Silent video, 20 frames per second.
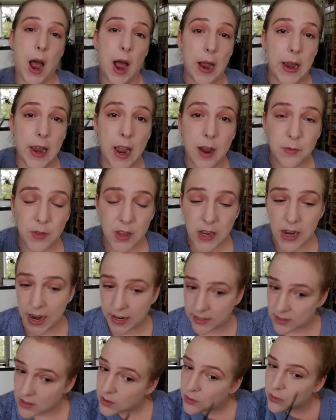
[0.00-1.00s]
I have the
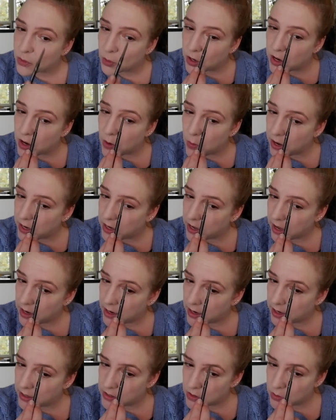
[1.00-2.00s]
answer for you.
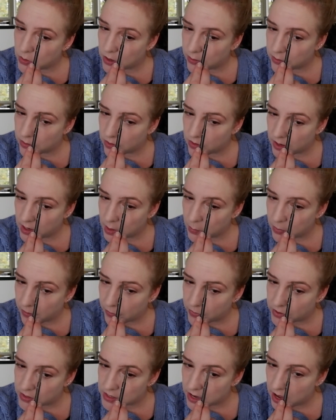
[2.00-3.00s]
Again, I don't have to think
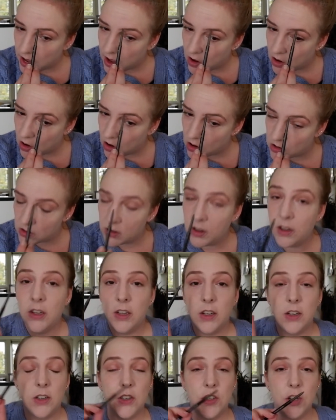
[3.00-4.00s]
about this at all.
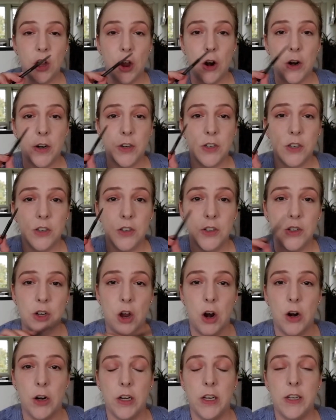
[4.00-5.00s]
Tarte
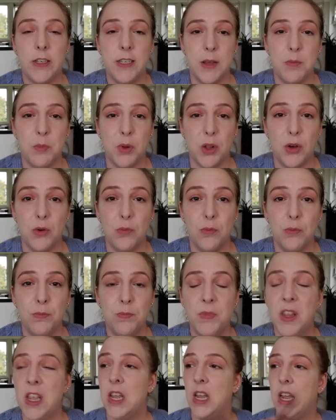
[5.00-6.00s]
Tartlet in Bloom.
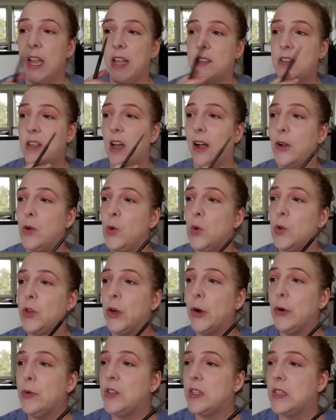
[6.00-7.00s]
It's got cool
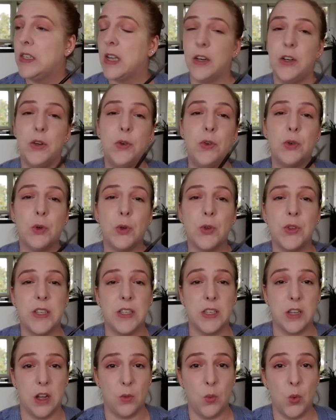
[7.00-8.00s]
tones, it's got neutrals,
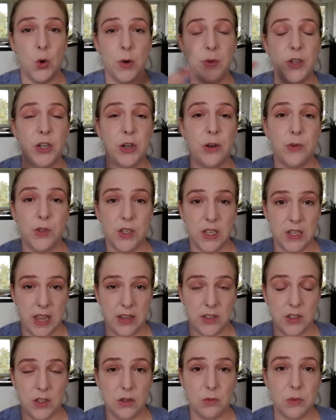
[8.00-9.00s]
it's got warm tones, it
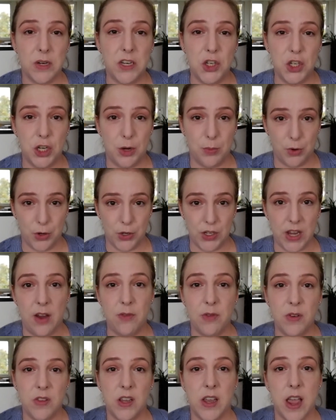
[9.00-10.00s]
has three shimmers,
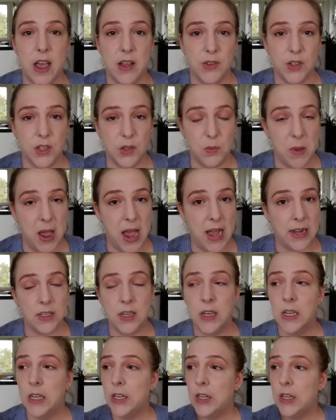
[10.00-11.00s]
everything else is matte.